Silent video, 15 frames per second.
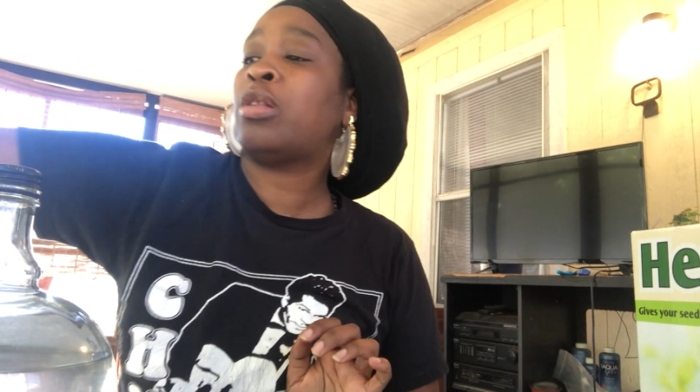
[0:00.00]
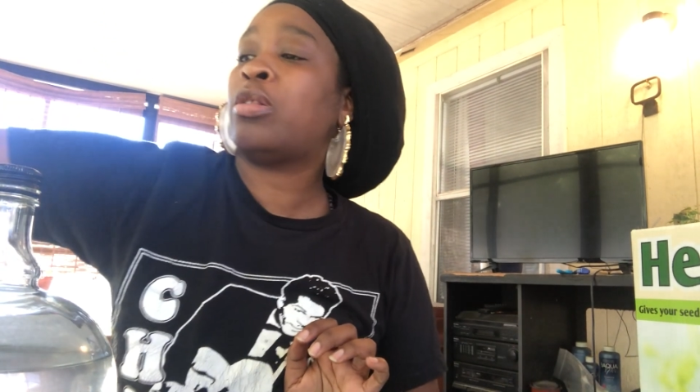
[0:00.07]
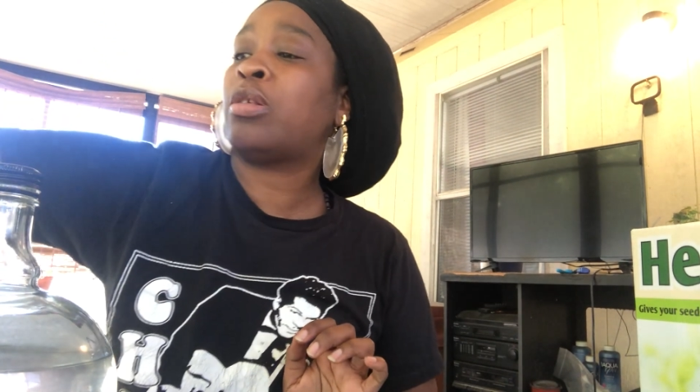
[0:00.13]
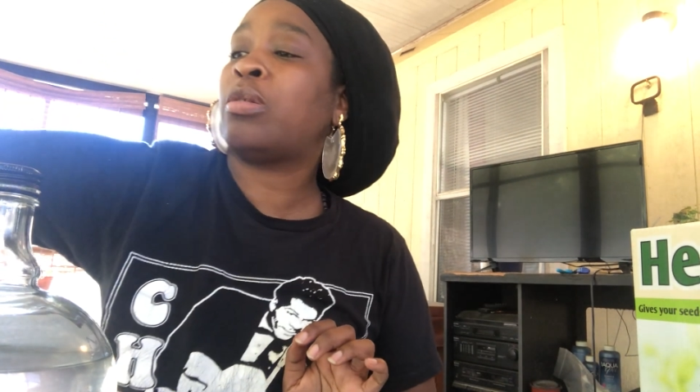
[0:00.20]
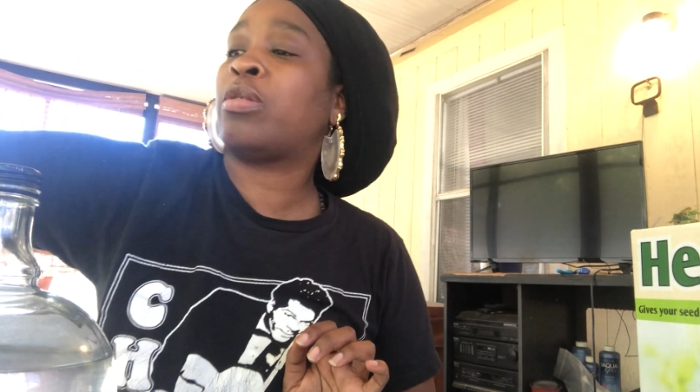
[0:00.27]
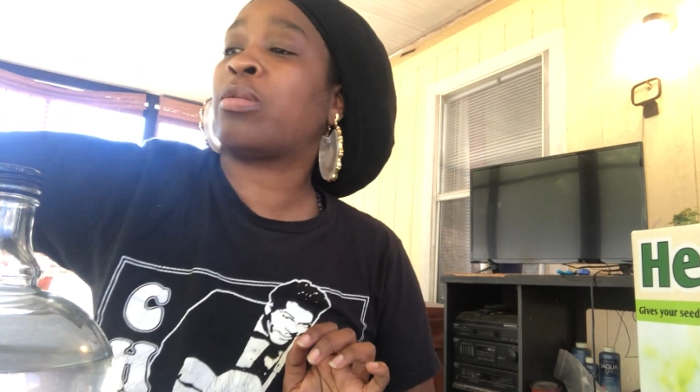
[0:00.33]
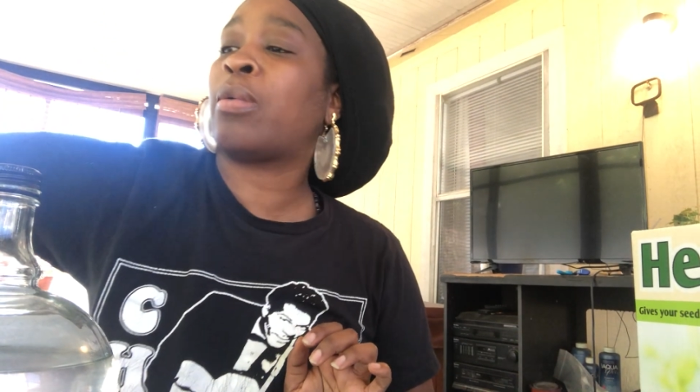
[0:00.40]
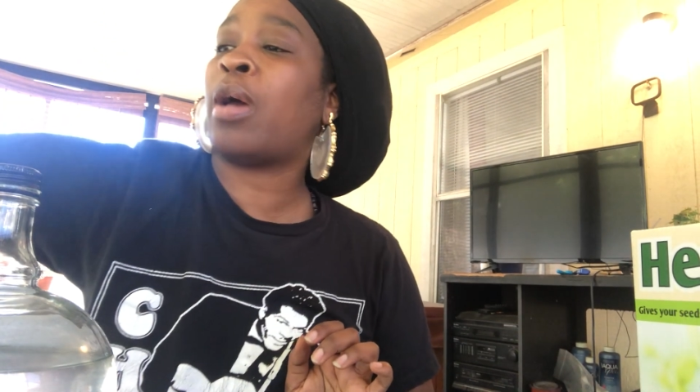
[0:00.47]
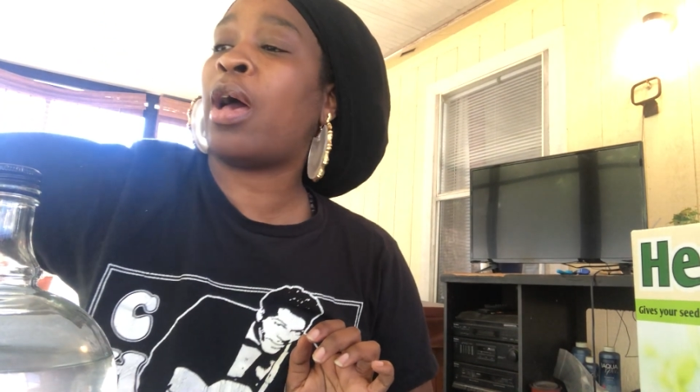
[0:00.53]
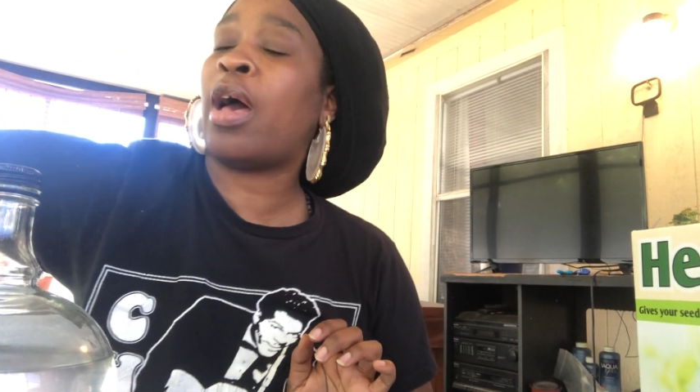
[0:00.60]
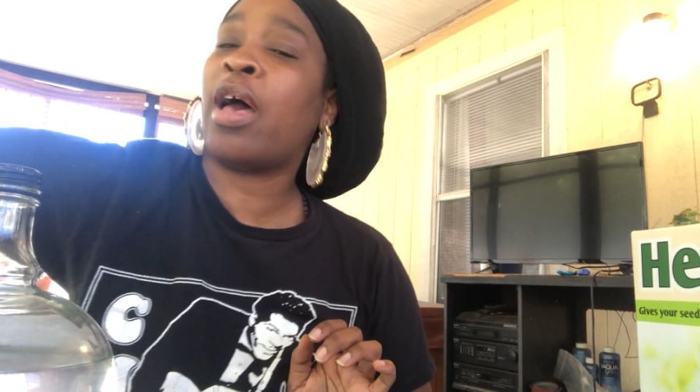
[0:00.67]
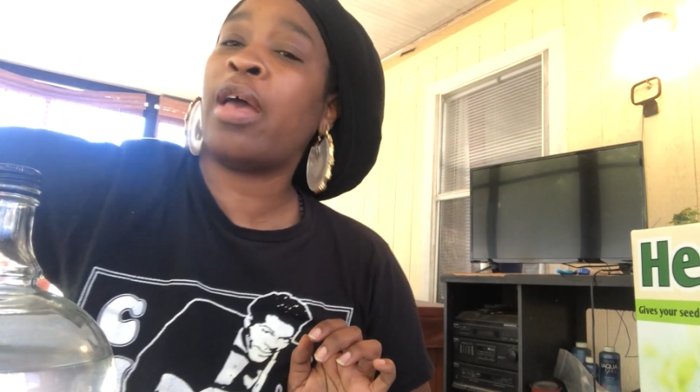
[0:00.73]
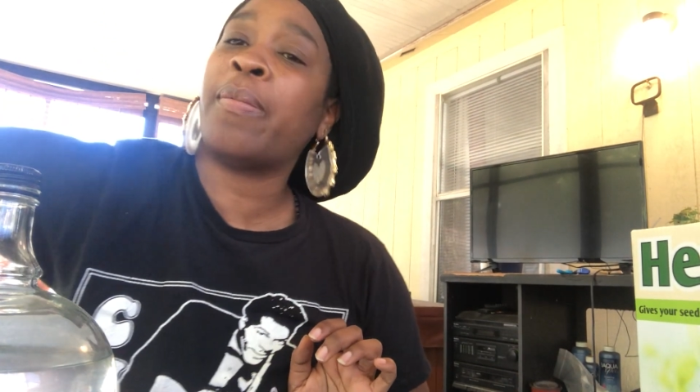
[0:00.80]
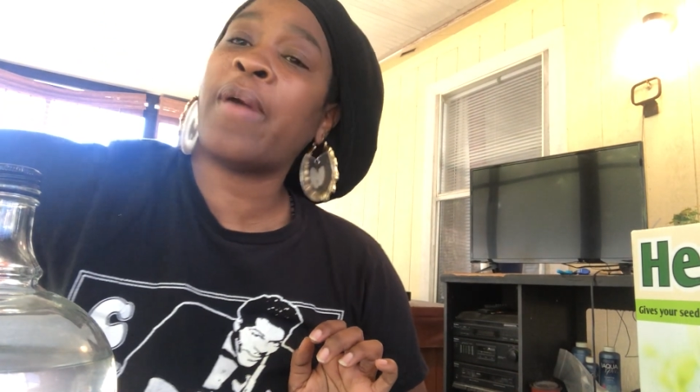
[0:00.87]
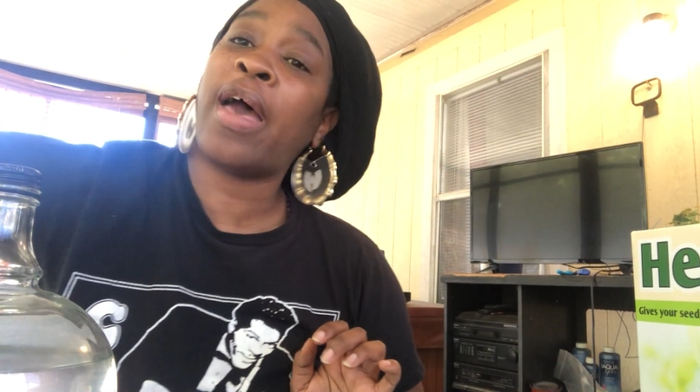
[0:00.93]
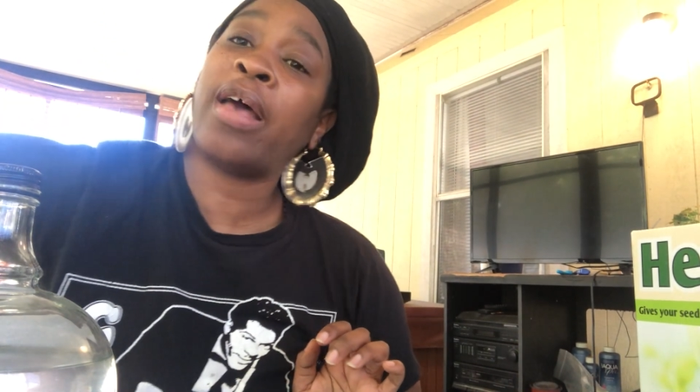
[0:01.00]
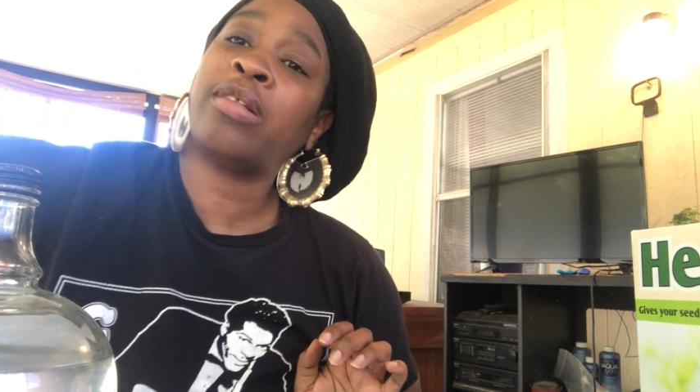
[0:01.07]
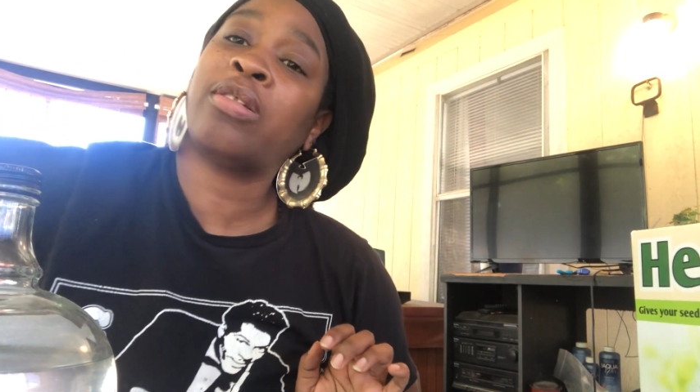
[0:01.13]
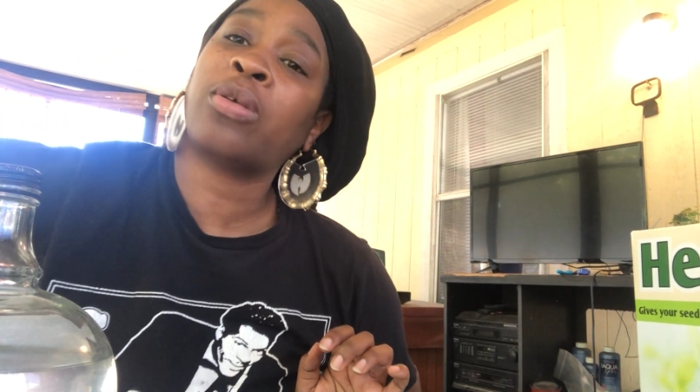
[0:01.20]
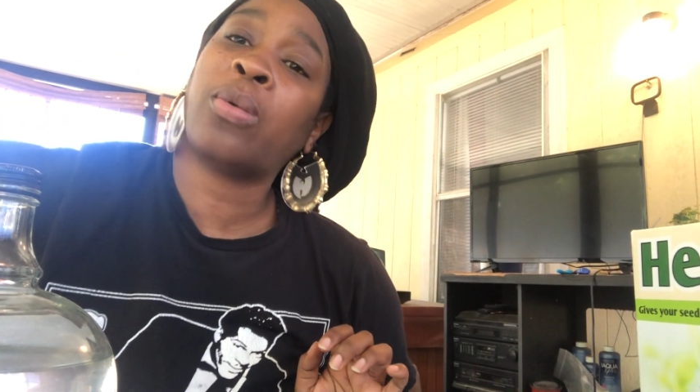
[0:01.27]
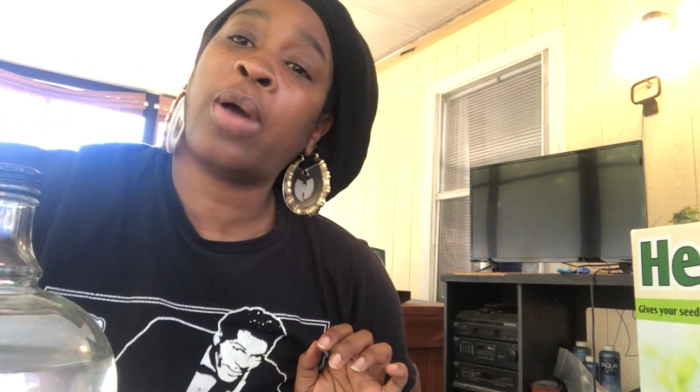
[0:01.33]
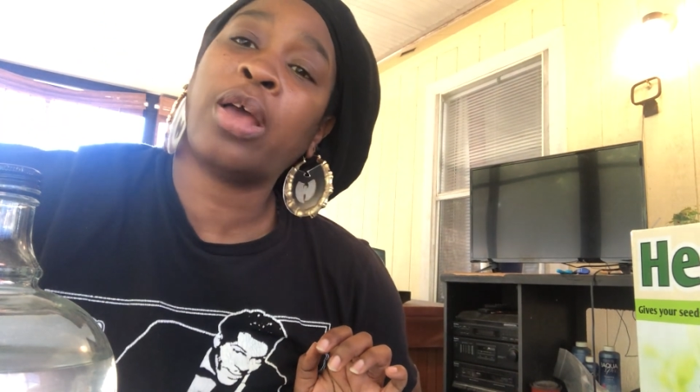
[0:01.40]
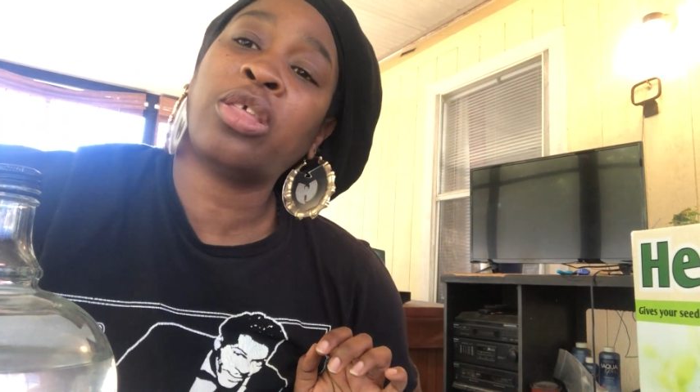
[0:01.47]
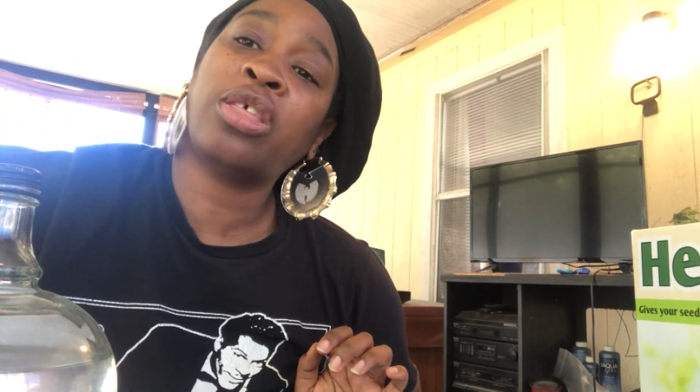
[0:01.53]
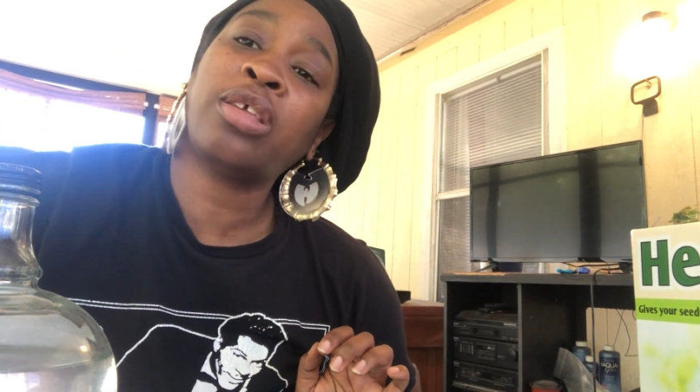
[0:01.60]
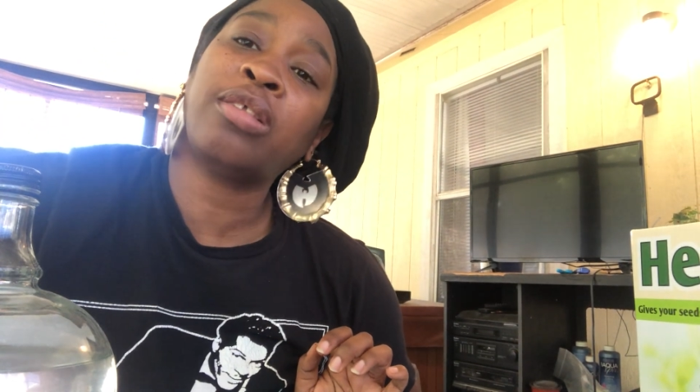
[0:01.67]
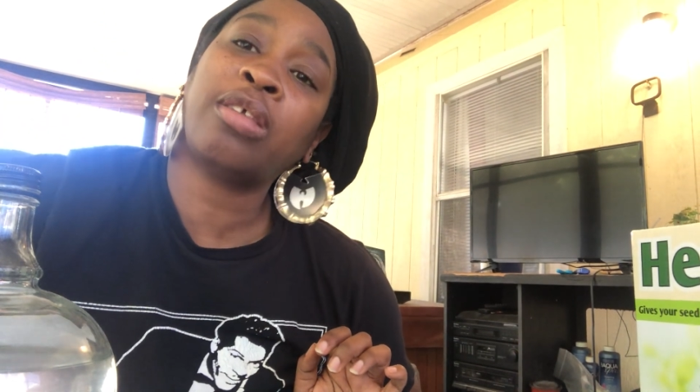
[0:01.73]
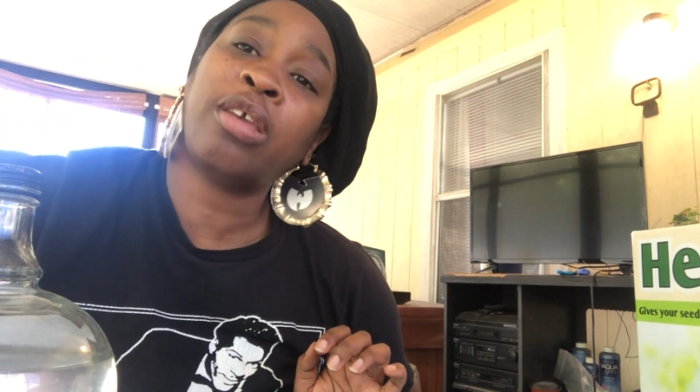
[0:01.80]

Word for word: Subscribe, ask questions,